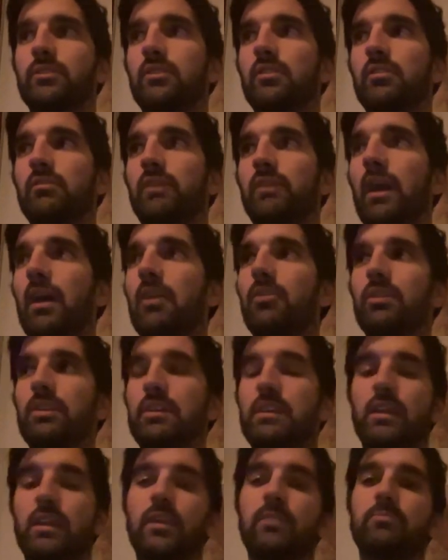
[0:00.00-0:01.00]
of how I
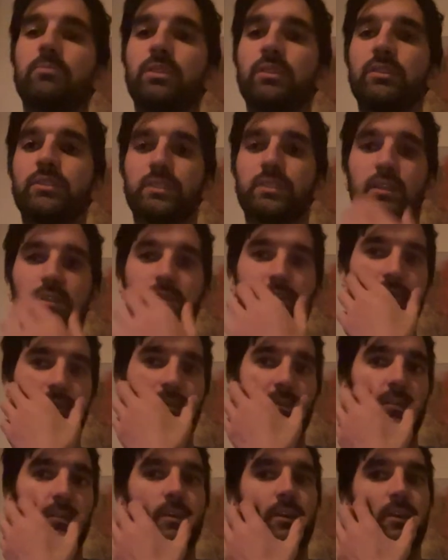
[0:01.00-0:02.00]
came to this
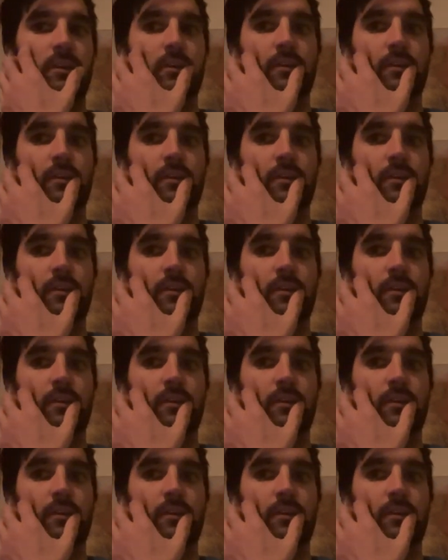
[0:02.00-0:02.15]
idea,